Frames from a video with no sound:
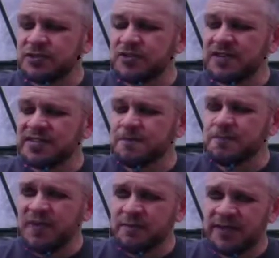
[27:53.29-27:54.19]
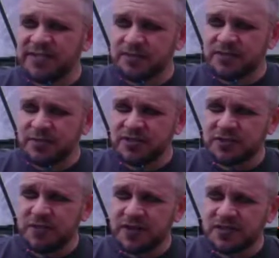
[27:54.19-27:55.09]
that tries to minimize them as much
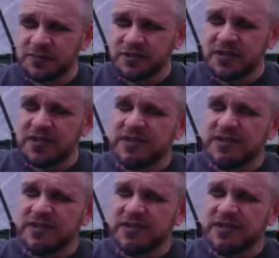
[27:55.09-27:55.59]
as possible.